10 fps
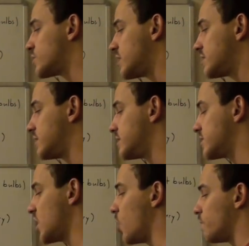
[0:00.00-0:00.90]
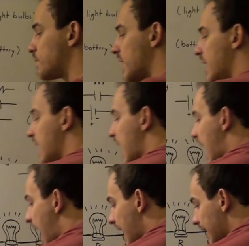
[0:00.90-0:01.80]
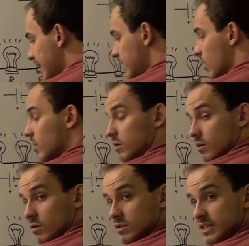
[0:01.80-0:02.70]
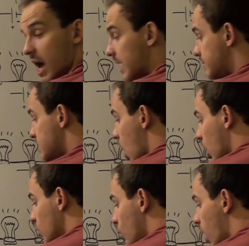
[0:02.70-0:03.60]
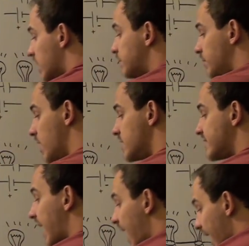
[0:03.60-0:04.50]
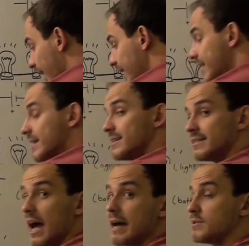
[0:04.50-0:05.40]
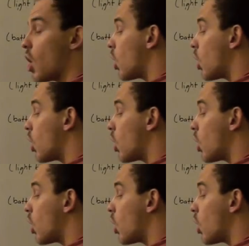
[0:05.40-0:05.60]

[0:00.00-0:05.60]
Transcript: resistance. So I times R1 plus I times